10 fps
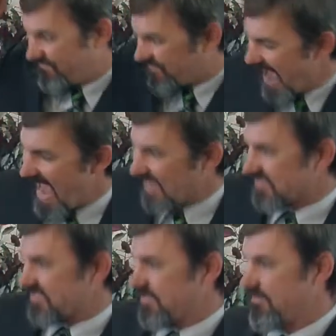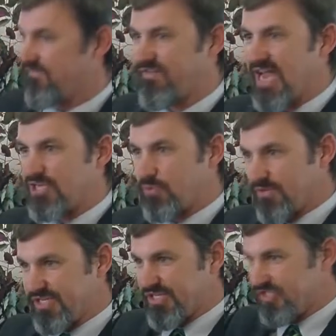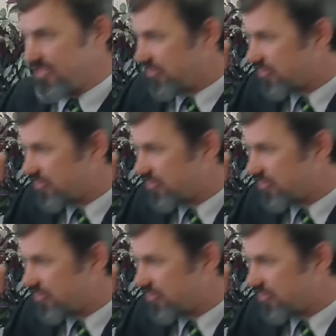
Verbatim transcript: fast flesh will just